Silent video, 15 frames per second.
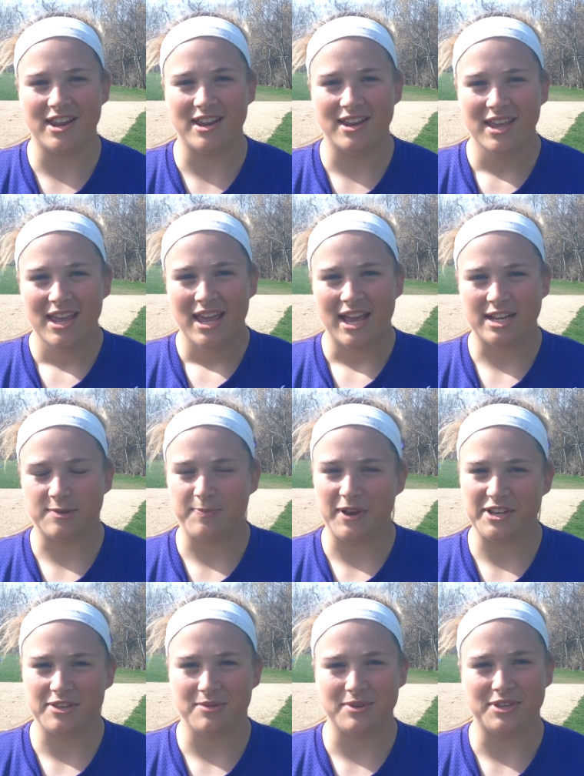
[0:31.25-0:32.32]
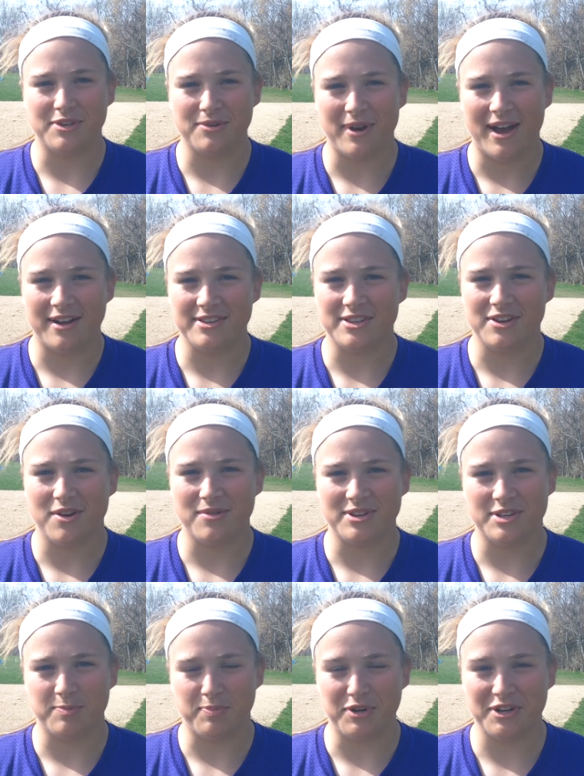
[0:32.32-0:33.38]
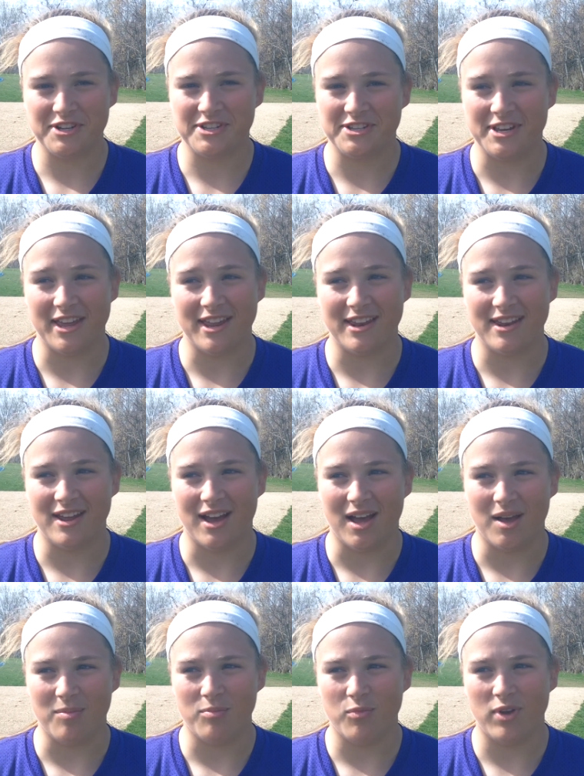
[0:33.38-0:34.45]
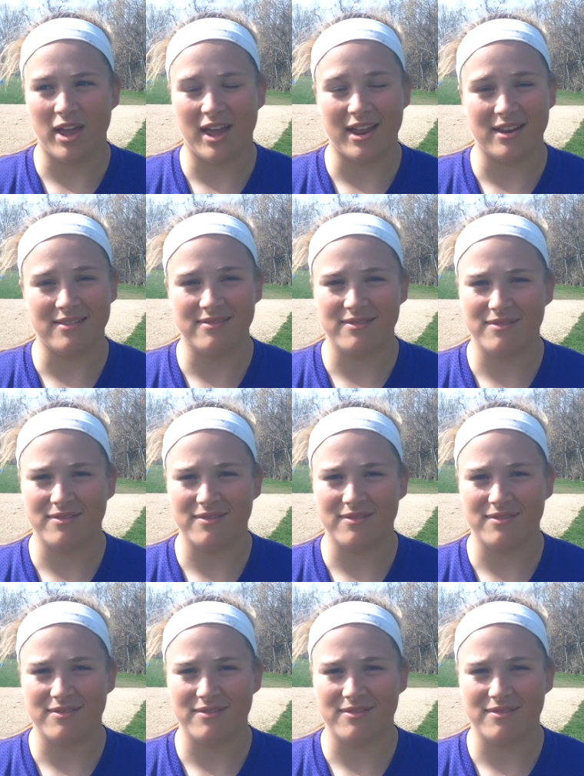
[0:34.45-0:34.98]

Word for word: and especially with two outs, you know, we just pushed and um, we had